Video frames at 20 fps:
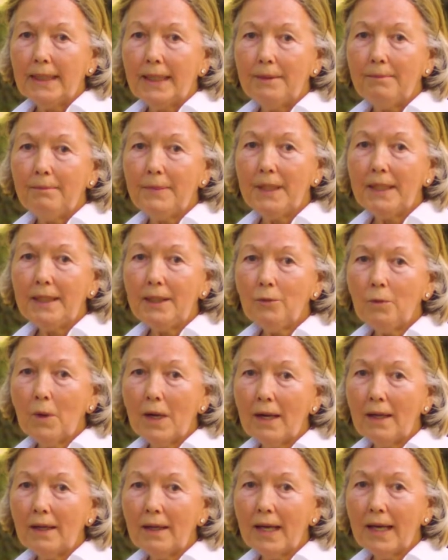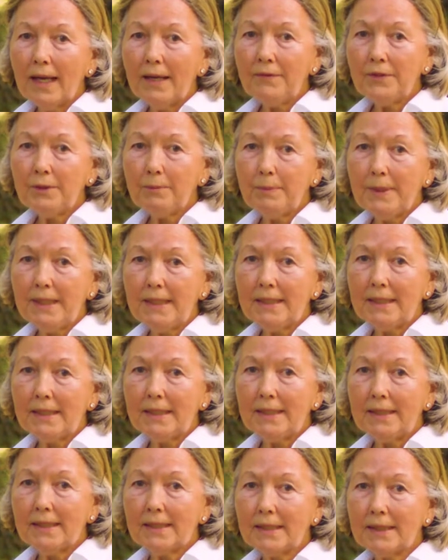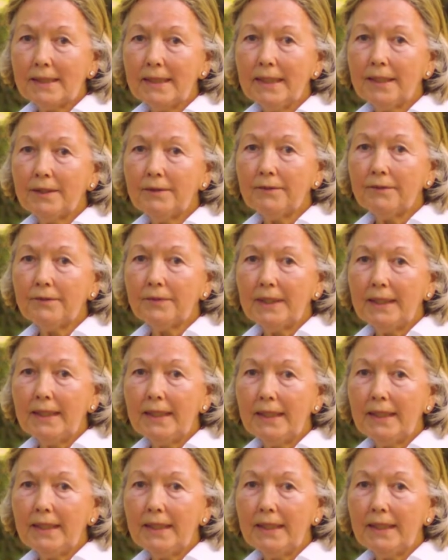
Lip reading: Many wildlife species live